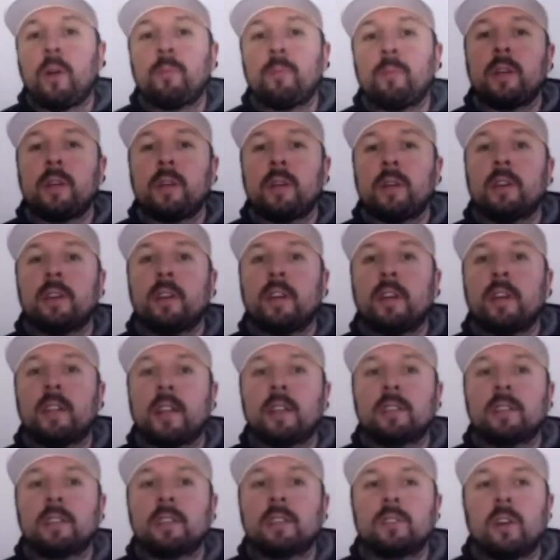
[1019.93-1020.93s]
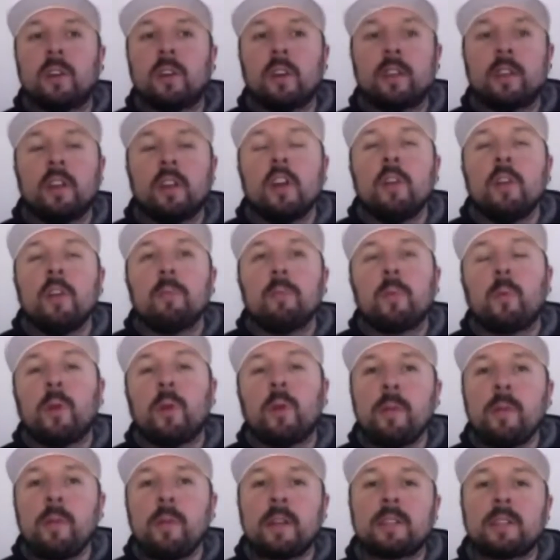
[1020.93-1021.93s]
be a, another sign. And
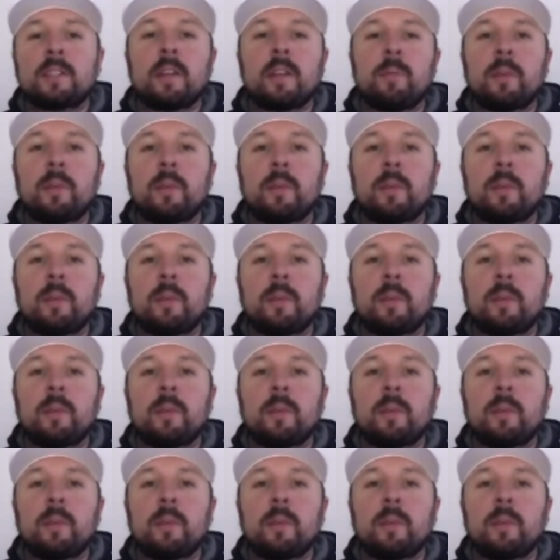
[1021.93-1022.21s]
what about something